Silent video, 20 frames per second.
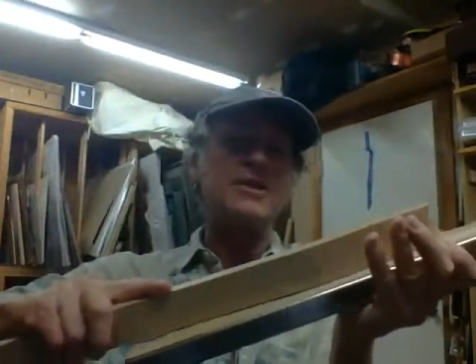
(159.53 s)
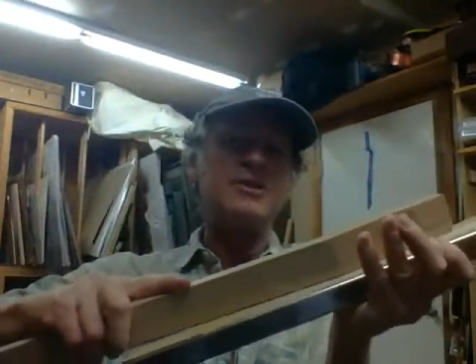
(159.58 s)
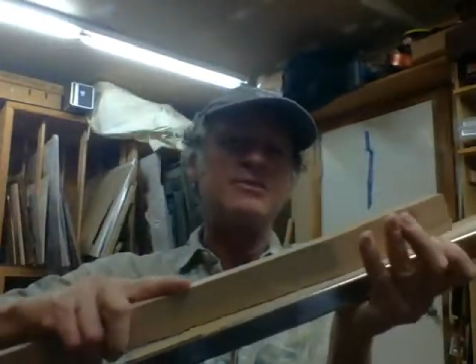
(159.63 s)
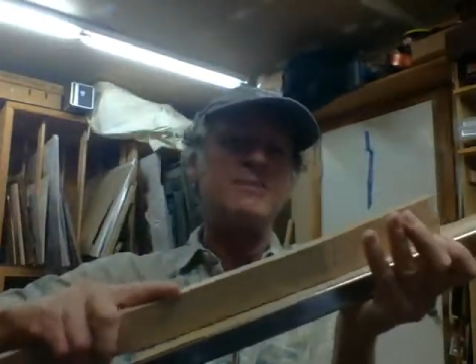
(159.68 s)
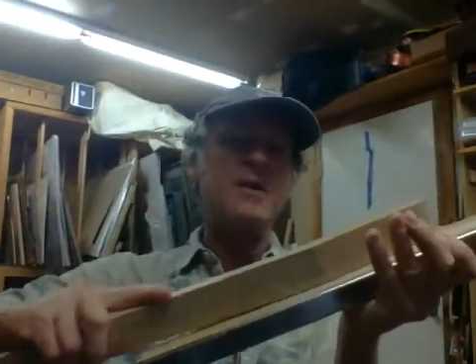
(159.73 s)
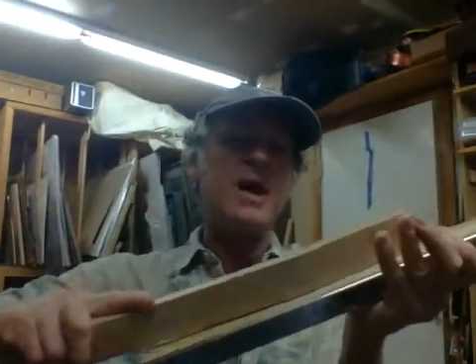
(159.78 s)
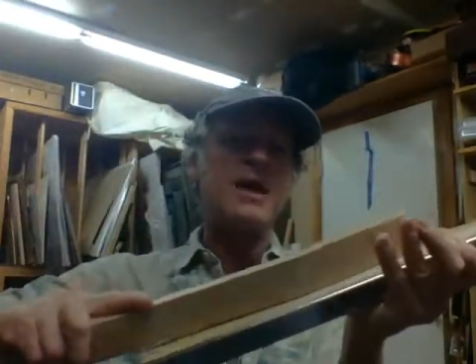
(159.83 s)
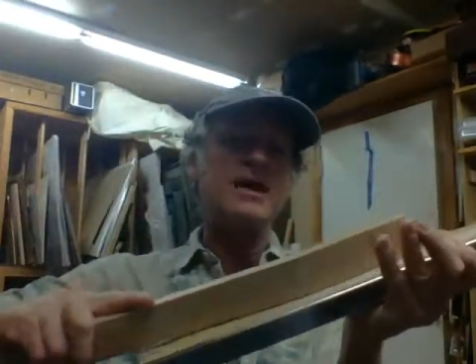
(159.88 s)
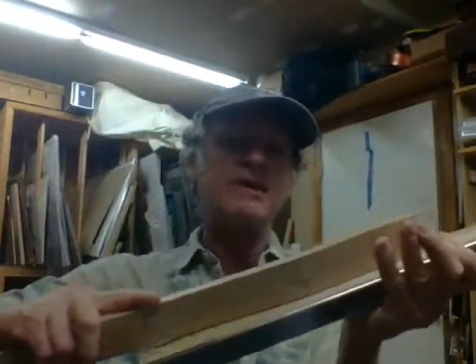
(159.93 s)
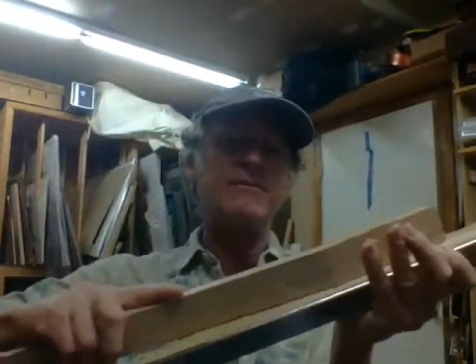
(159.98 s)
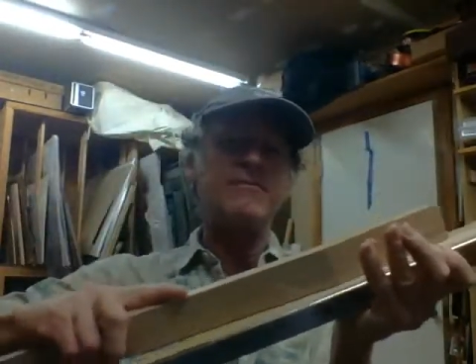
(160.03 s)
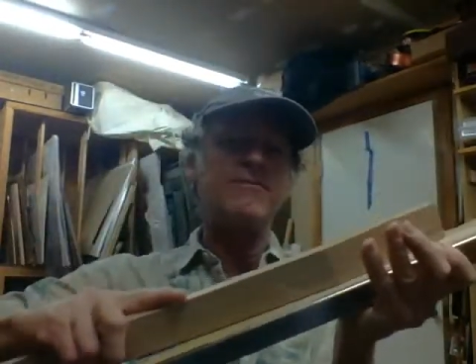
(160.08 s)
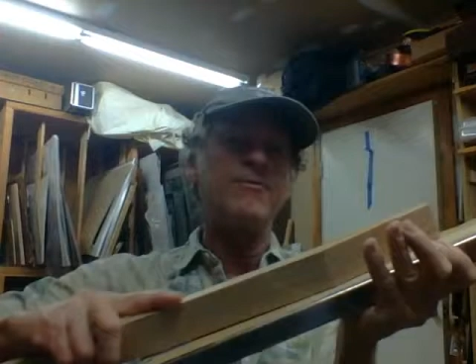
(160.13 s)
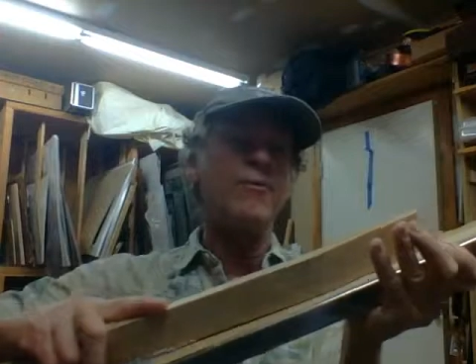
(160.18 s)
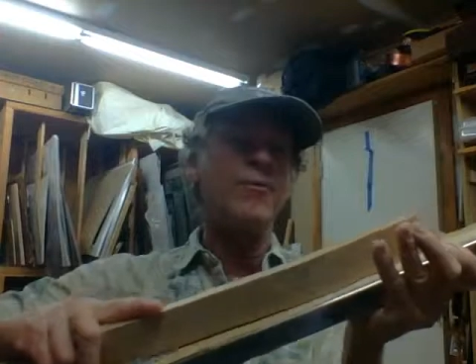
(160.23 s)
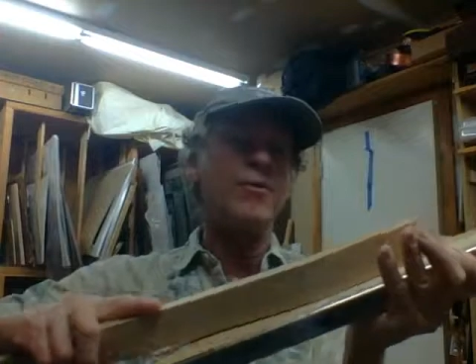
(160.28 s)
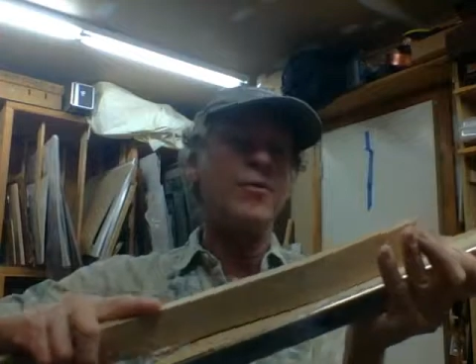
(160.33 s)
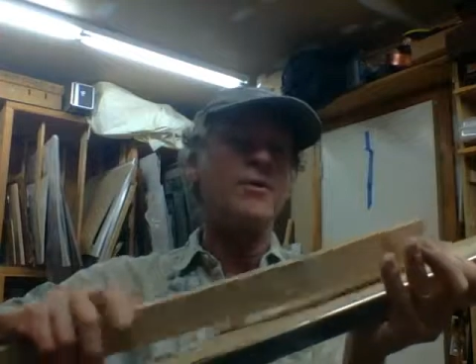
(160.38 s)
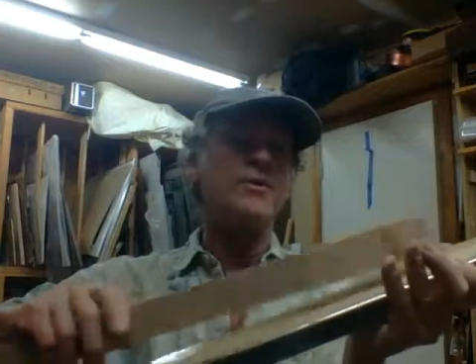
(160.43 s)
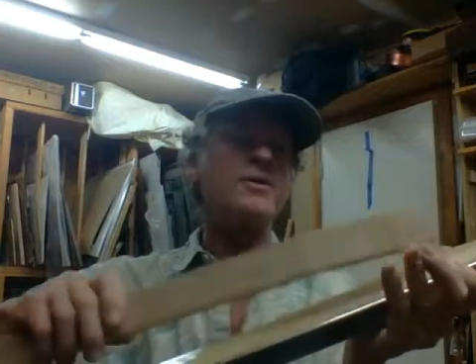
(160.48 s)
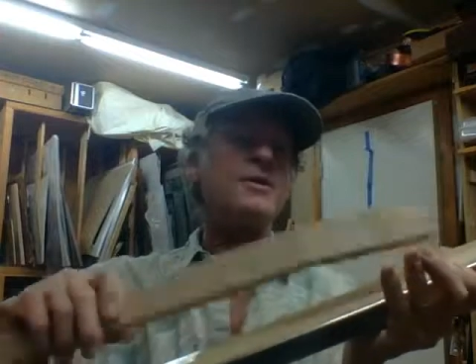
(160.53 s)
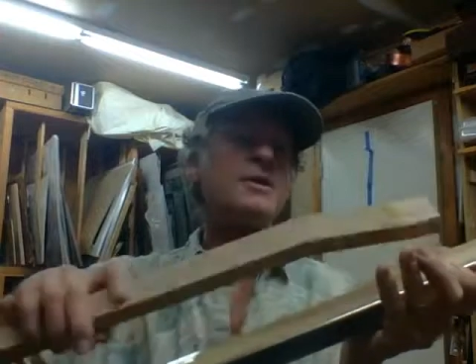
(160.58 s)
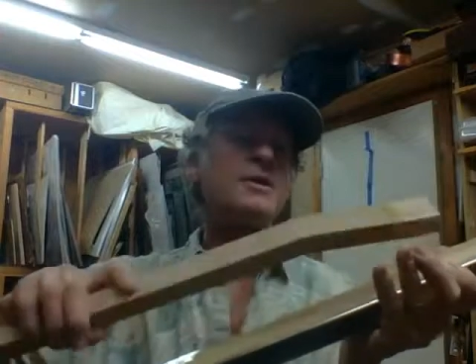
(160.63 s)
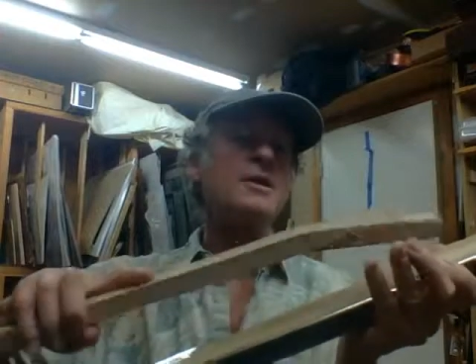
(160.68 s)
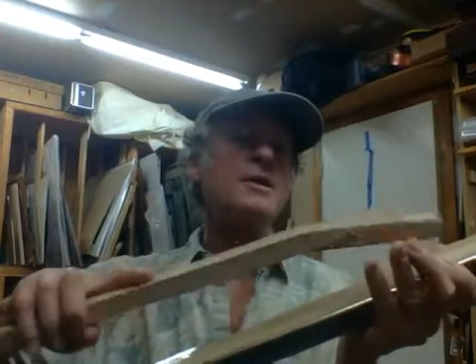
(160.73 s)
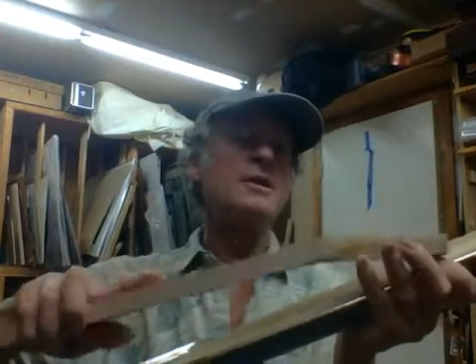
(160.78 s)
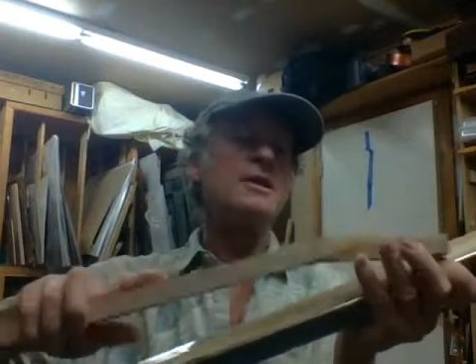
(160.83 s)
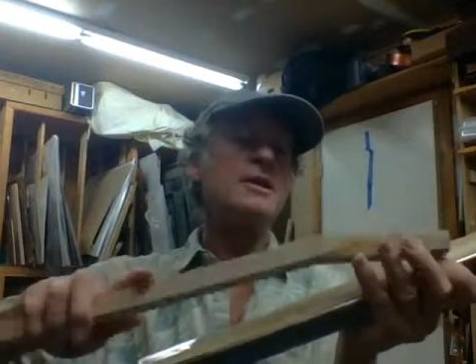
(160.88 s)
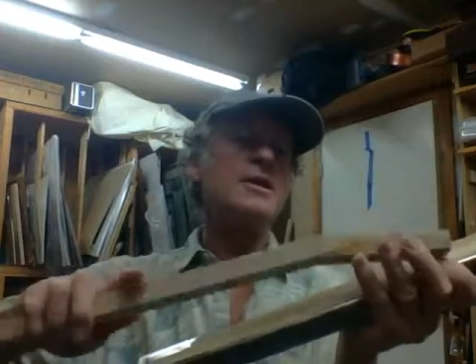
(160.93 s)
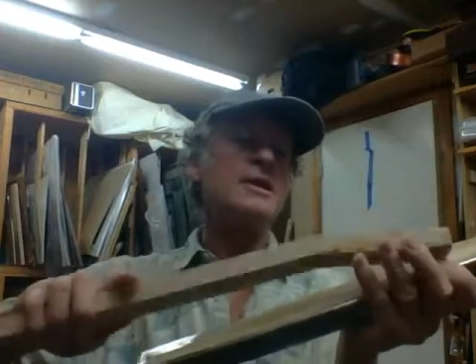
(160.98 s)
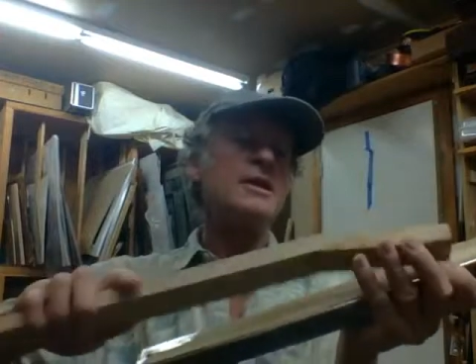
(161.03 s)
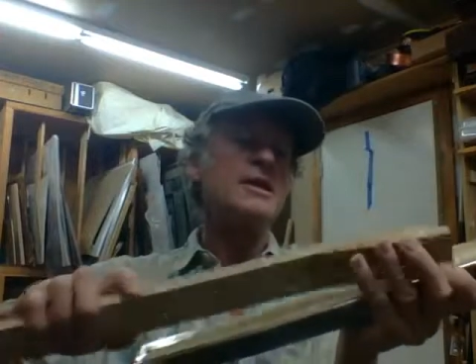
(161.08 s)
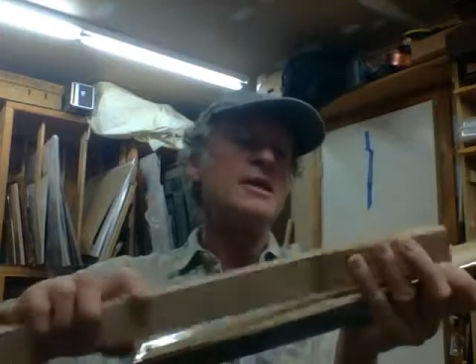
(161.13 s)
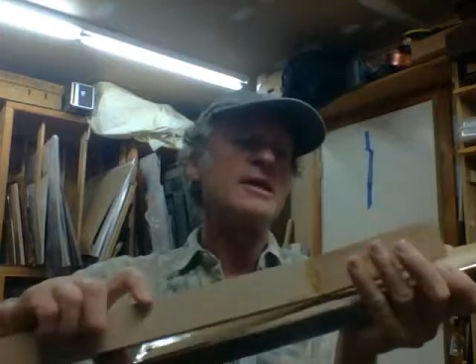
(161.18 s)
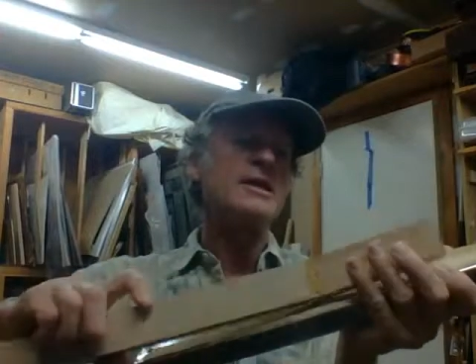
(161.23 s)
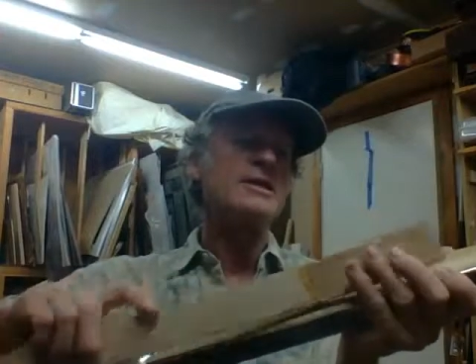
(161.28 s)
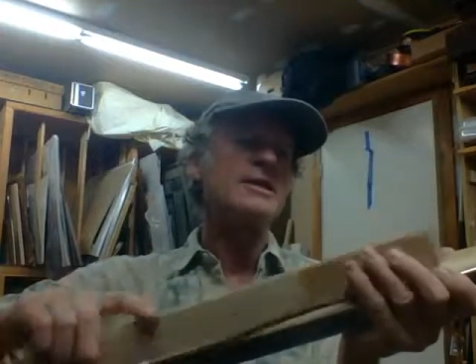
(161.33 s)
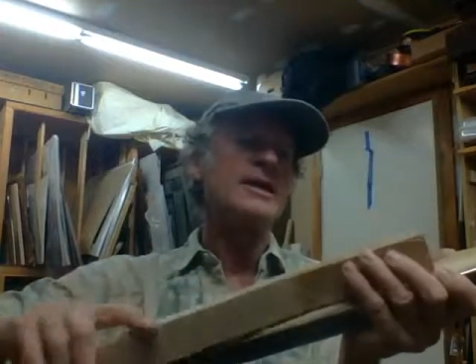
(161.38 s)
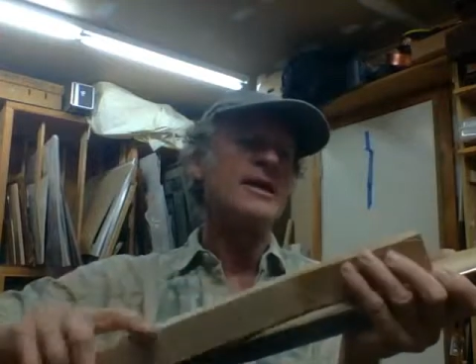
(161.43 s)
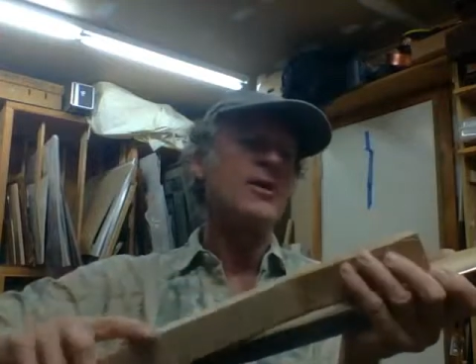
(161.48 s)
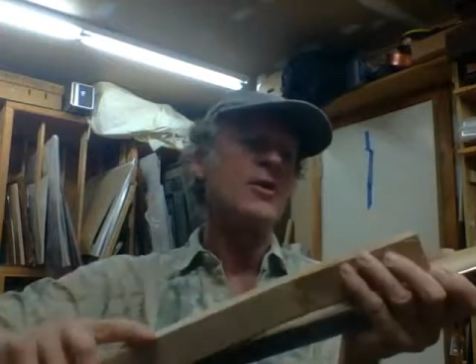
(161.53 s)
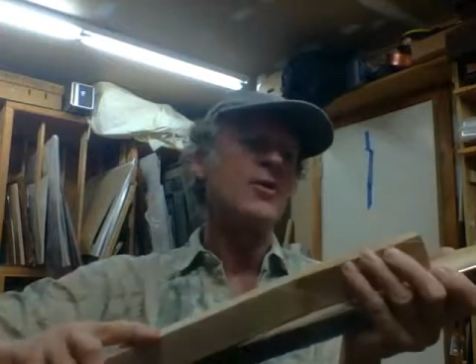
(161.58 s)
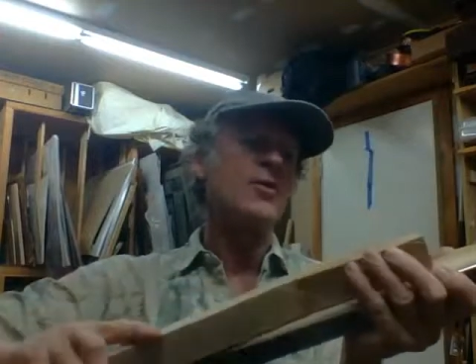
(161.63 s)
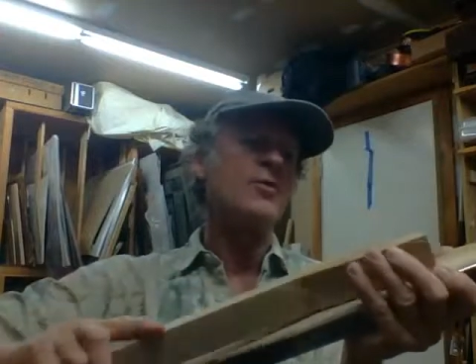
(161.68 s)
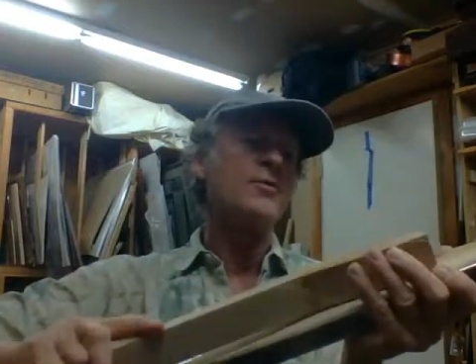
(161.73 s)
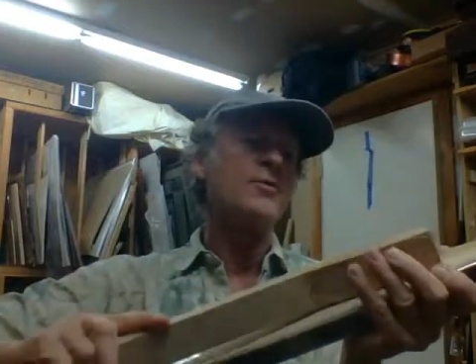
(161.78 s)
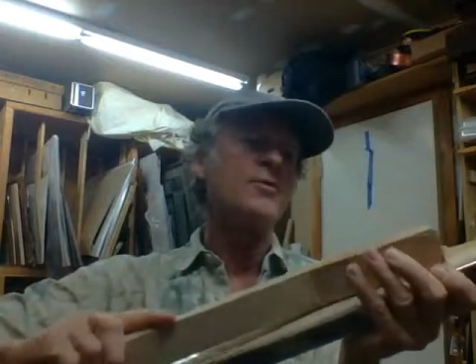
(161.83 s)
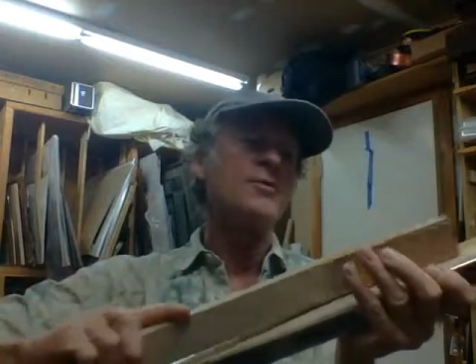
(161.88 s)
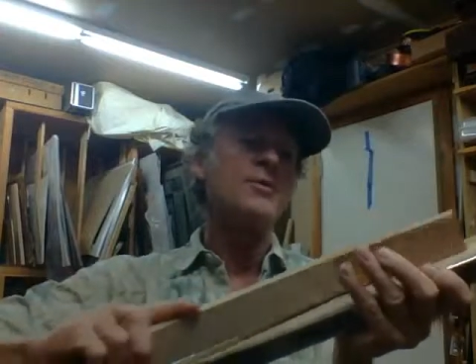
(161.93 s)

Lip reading: this back and forth until